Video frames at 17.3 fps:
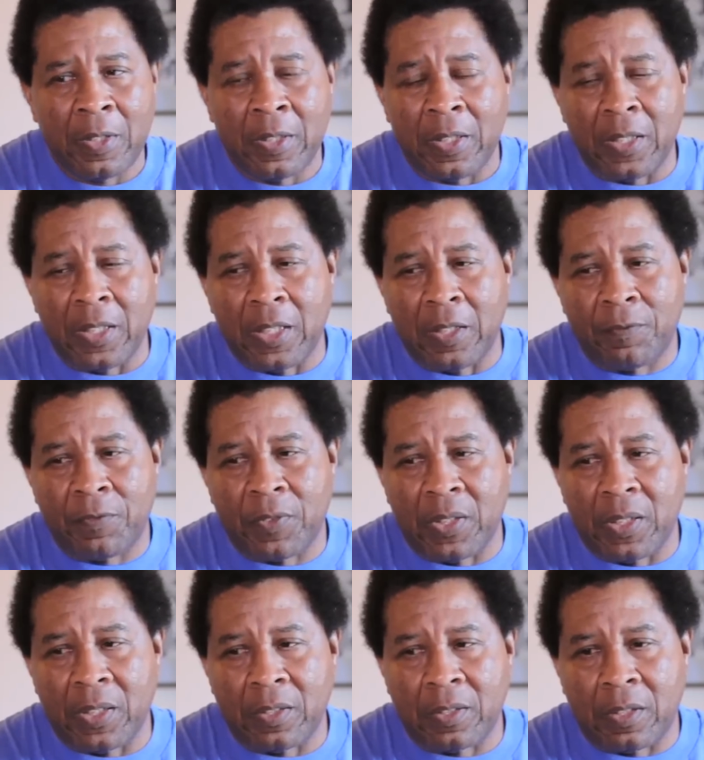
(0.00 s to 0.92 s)
If
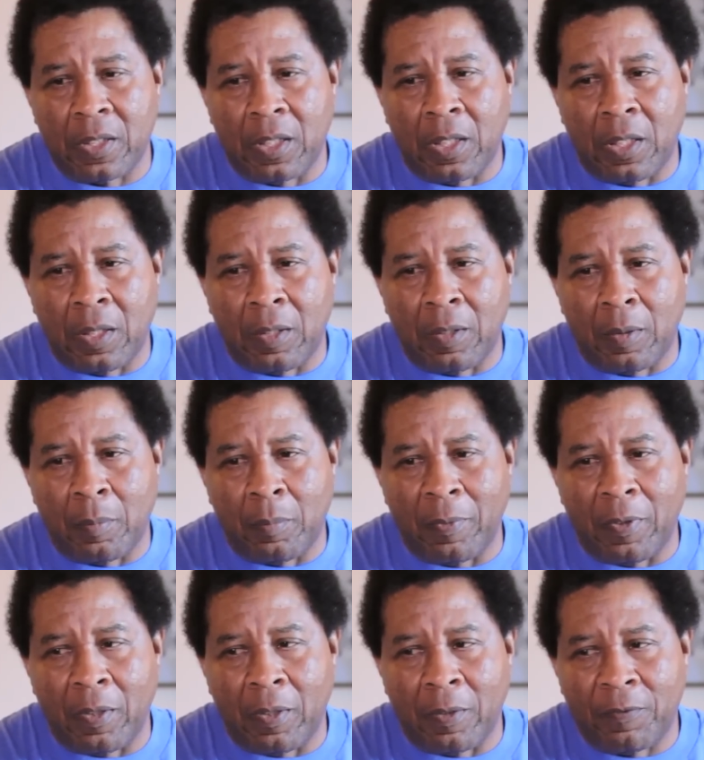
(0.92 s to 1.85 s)
it's uh,
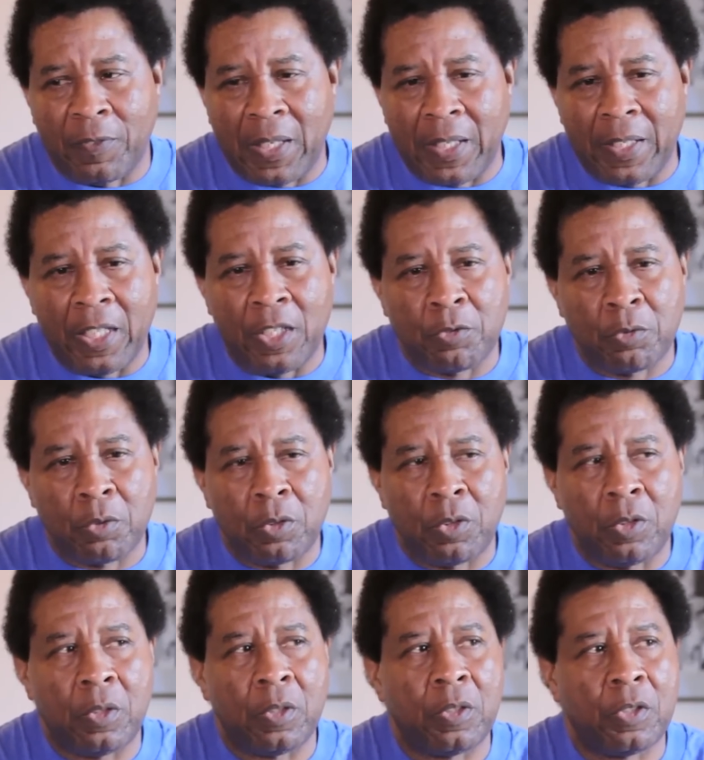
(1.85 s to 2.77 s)
a financial
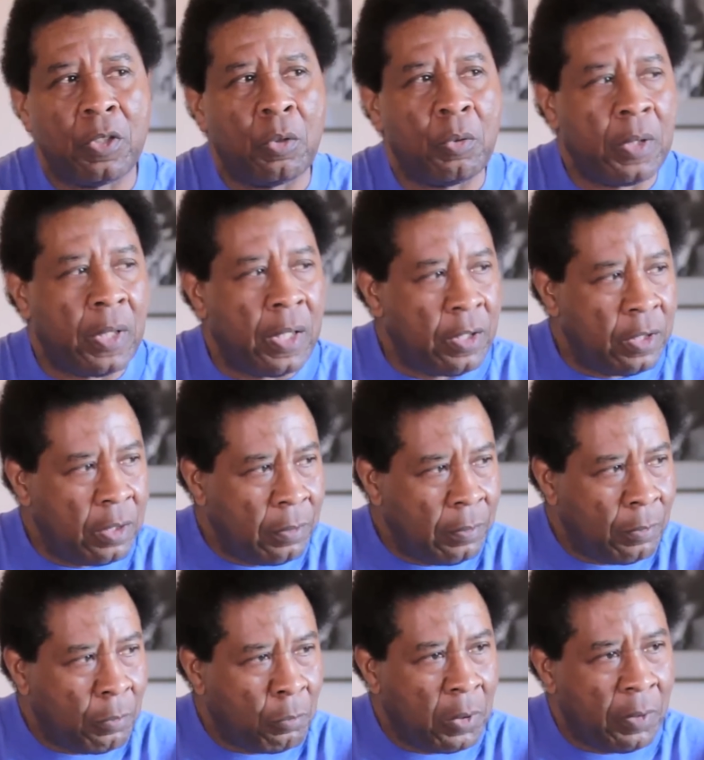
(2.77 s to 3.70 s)
donation,
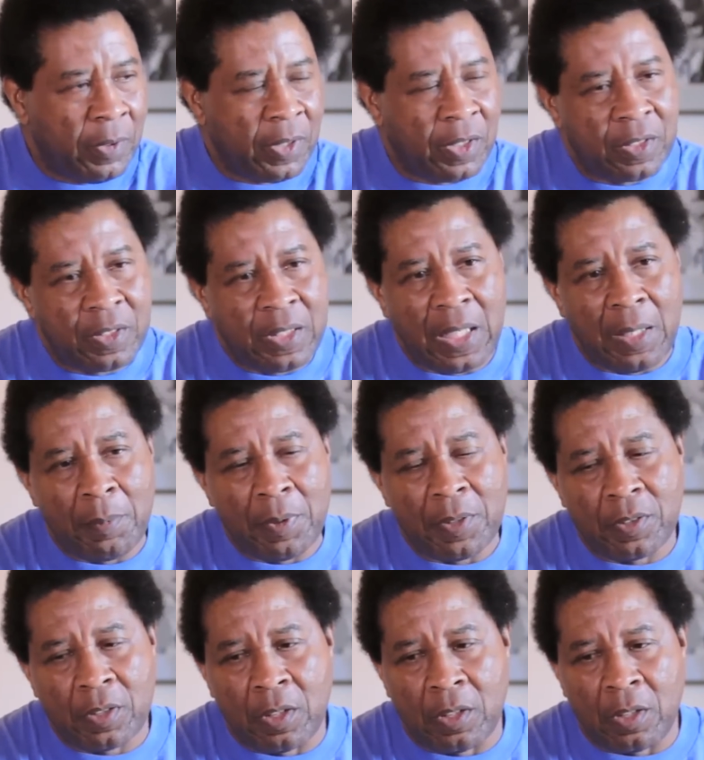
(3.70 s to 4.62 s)
we've
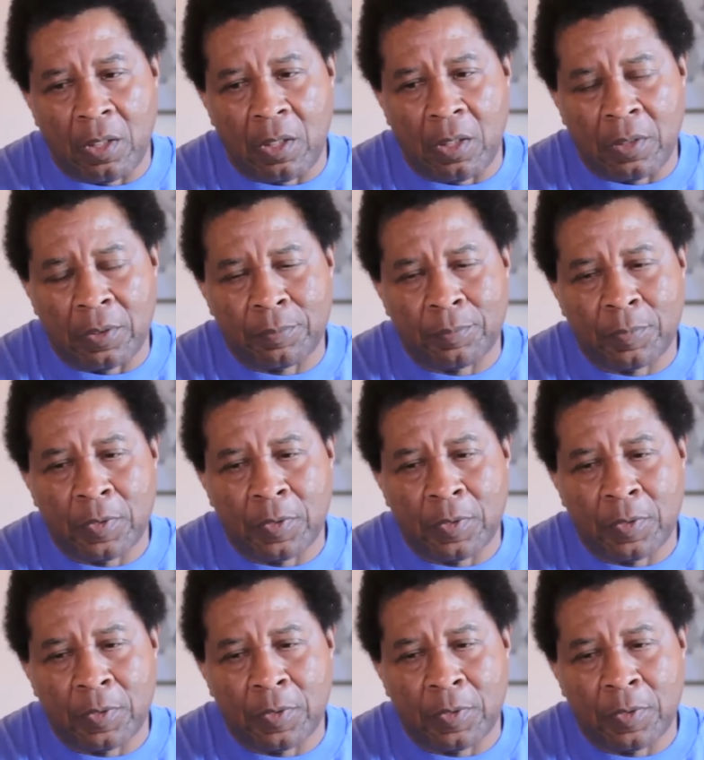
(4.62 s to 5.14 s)
established a, um,